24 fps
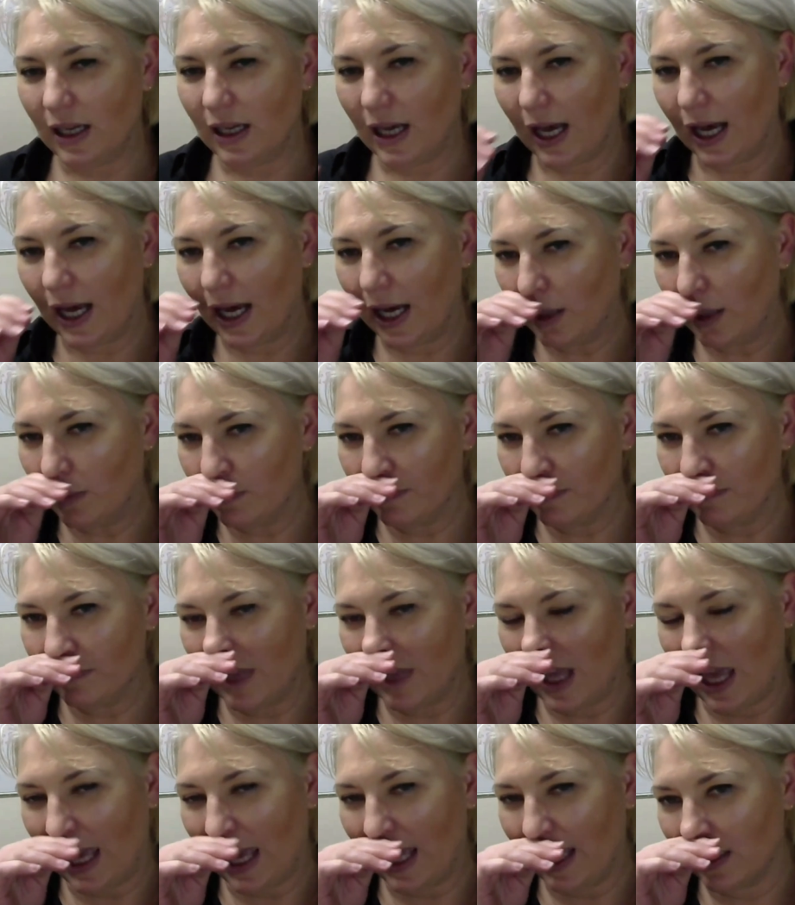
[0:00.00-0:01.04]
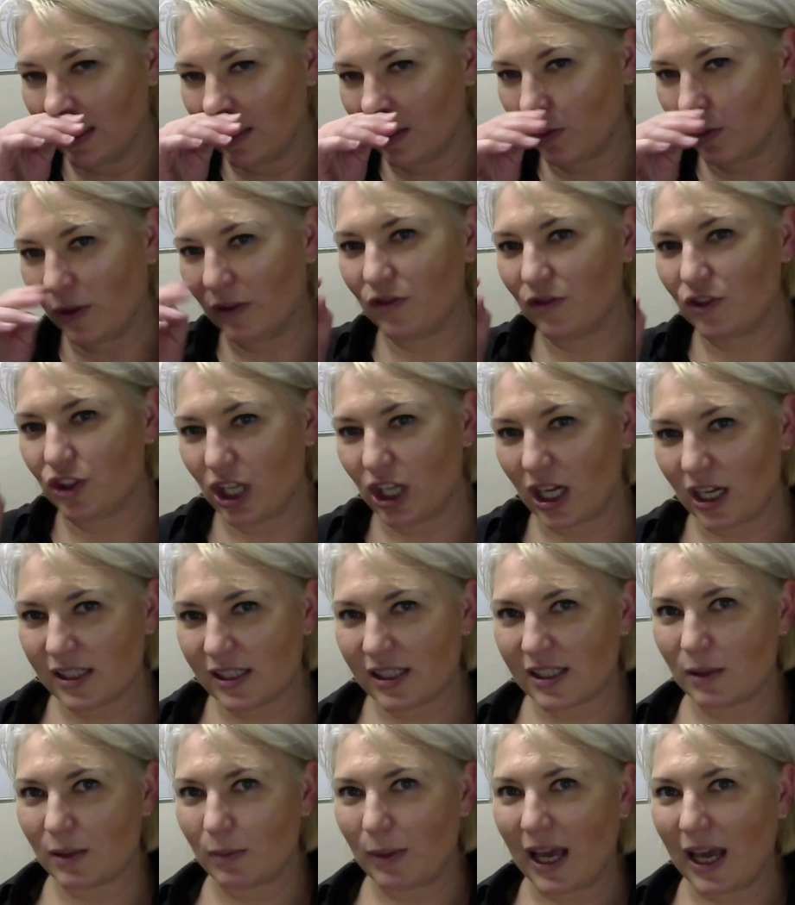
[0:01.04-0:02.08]
And we're
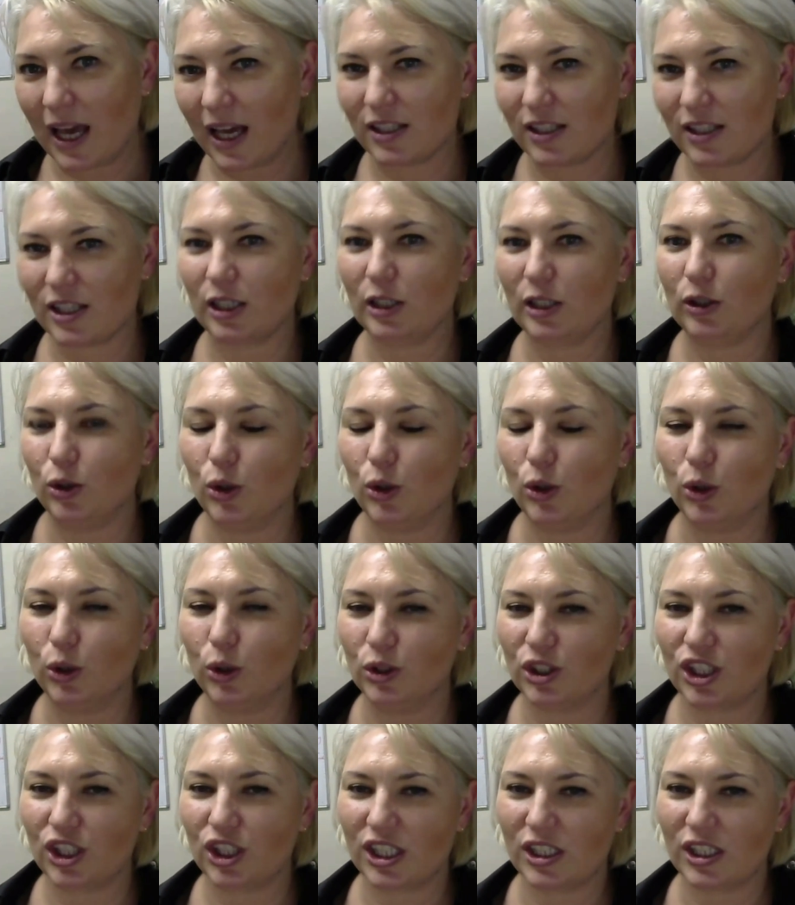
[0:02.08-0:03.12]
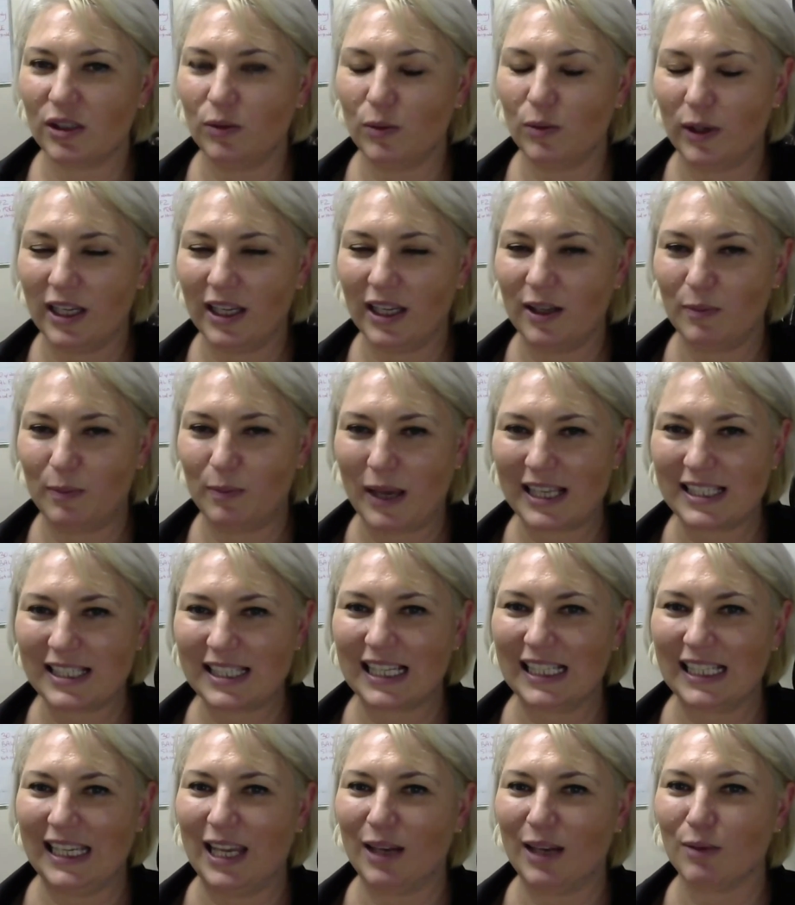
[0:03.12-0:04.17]
just about to launch. We're
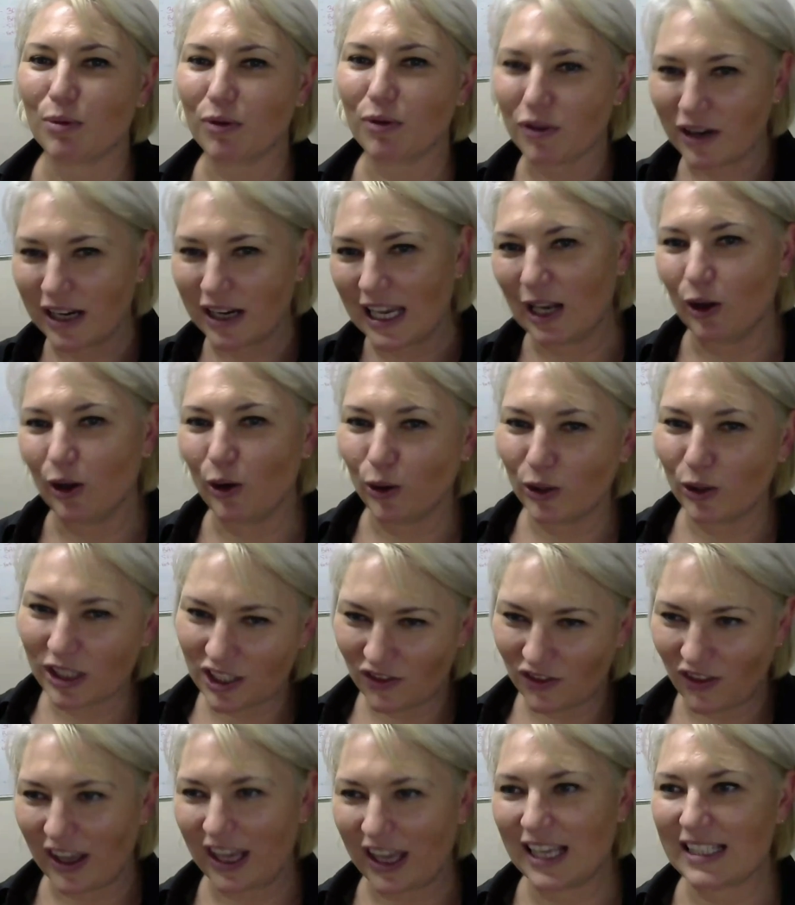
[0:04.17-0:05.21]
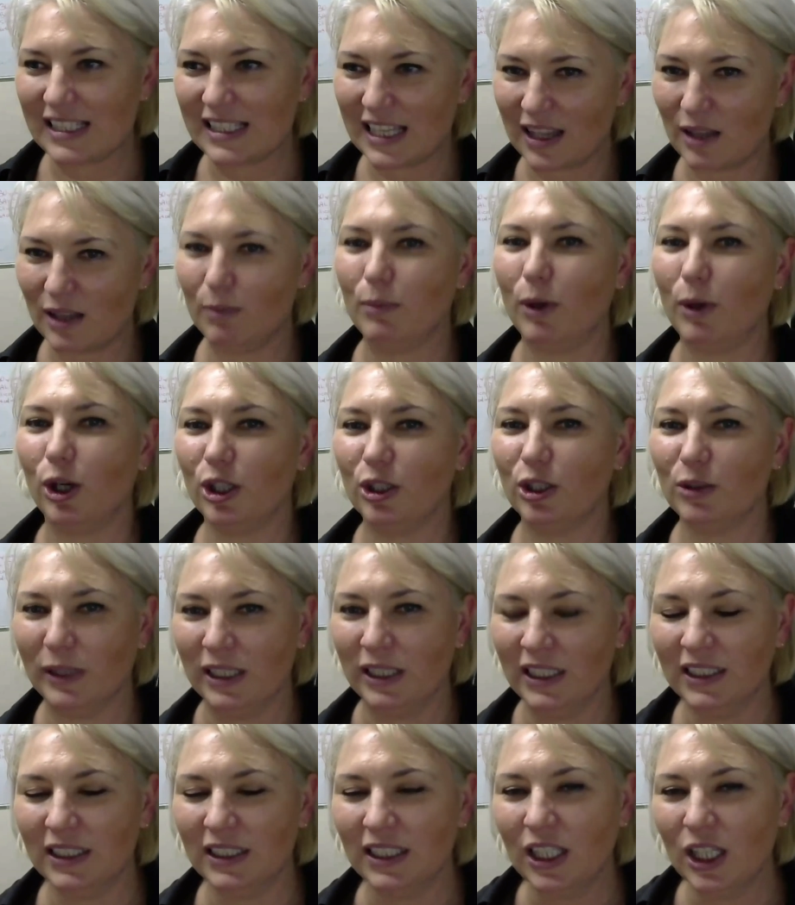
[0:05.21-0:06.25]
basically in pre-launch phase at the
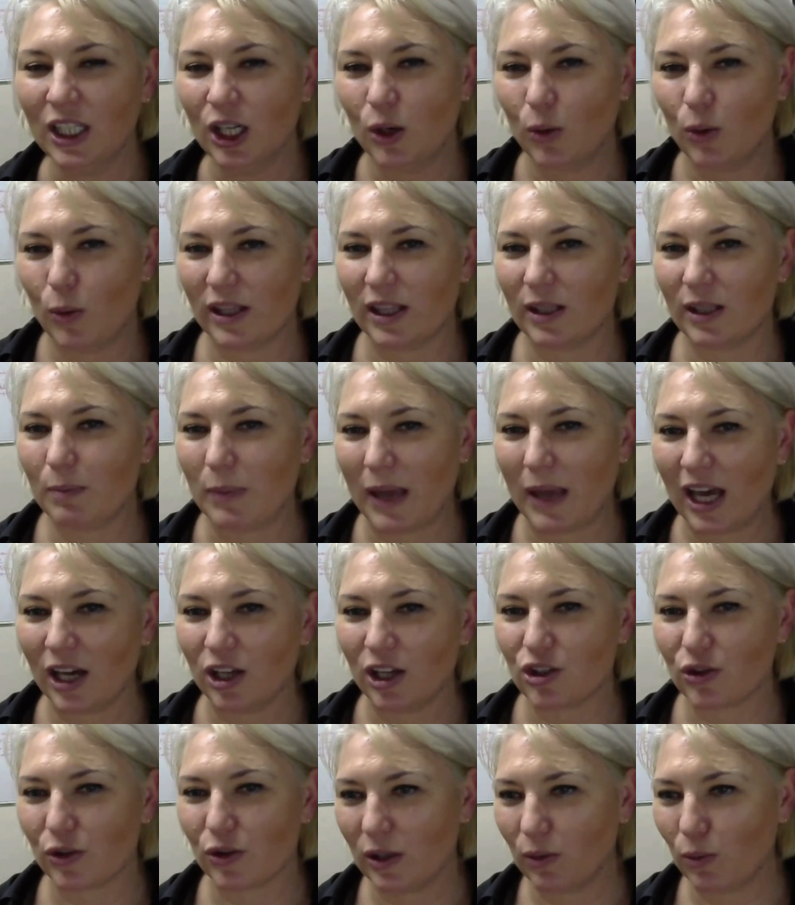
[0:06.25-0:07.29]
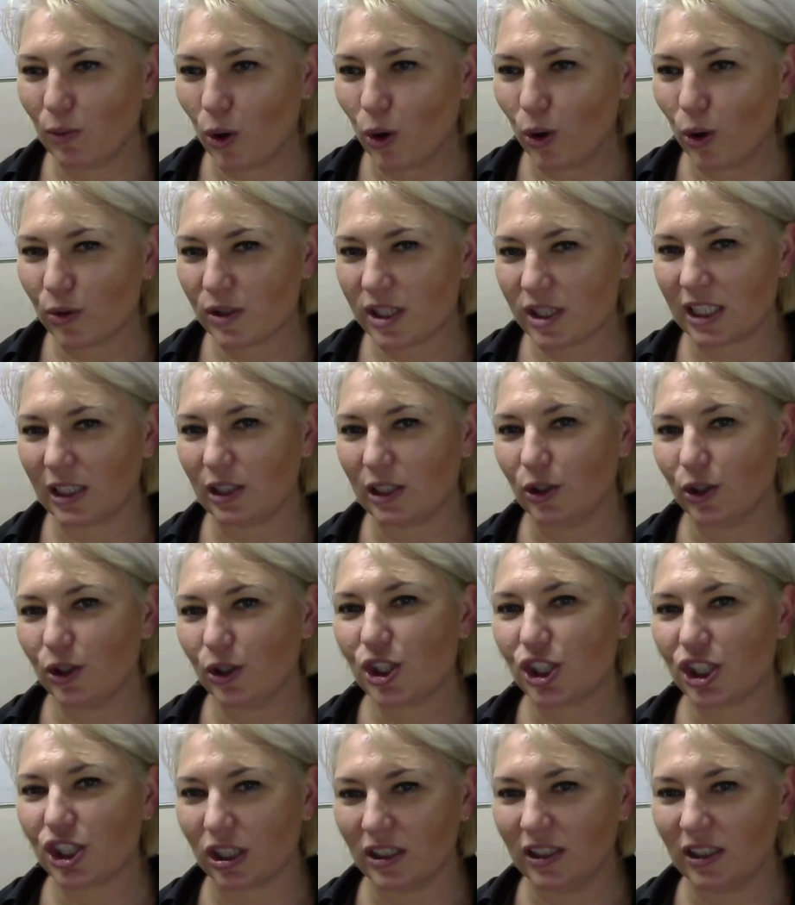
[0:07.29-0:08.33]
moment with a boundary wall
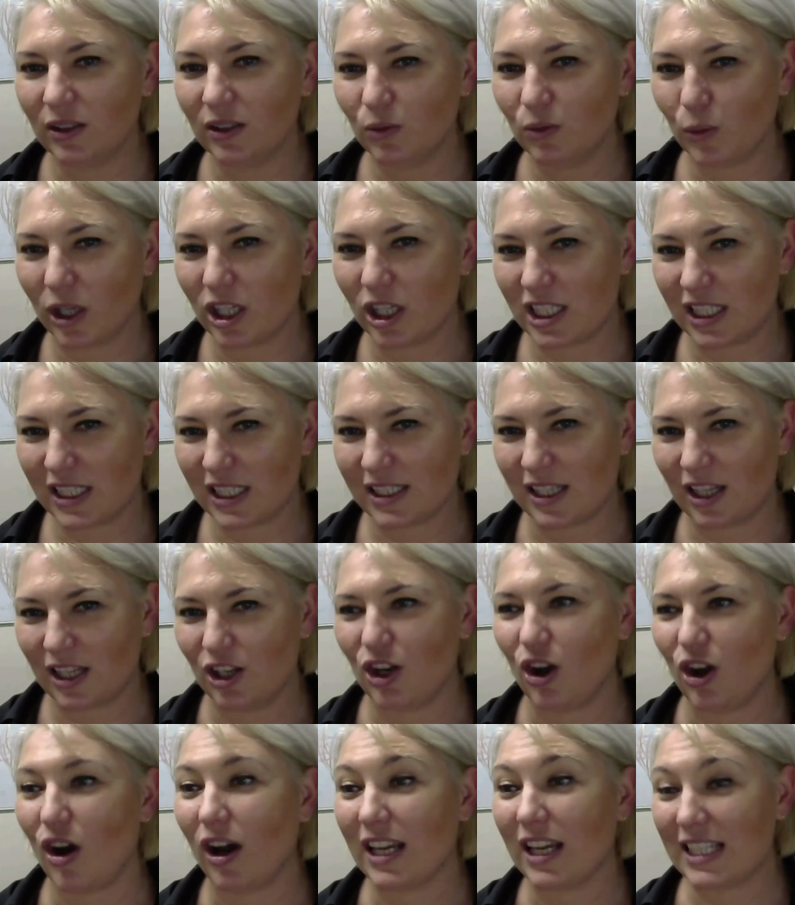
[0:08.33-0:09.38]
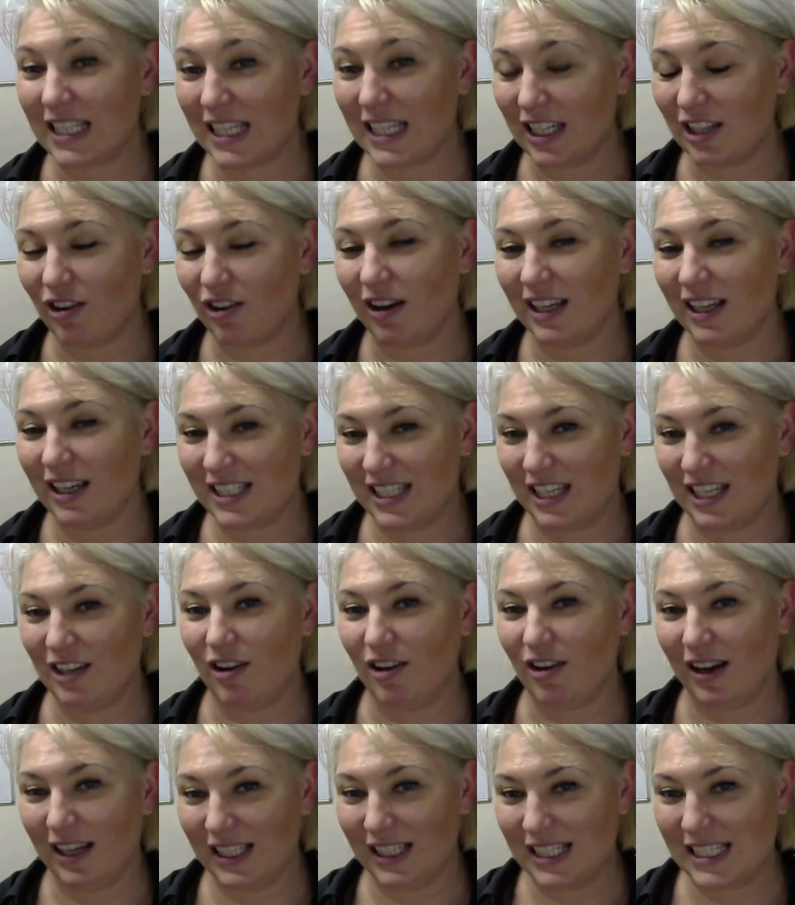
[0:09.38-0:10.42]
solution, which is the
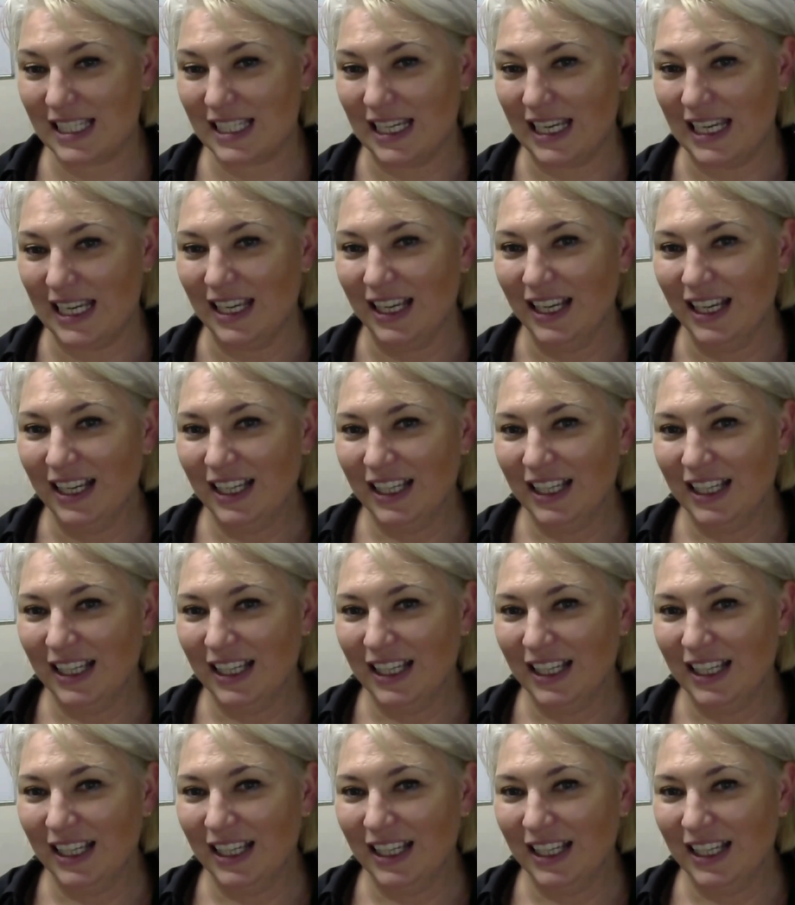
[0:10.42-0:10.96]
90-90-90.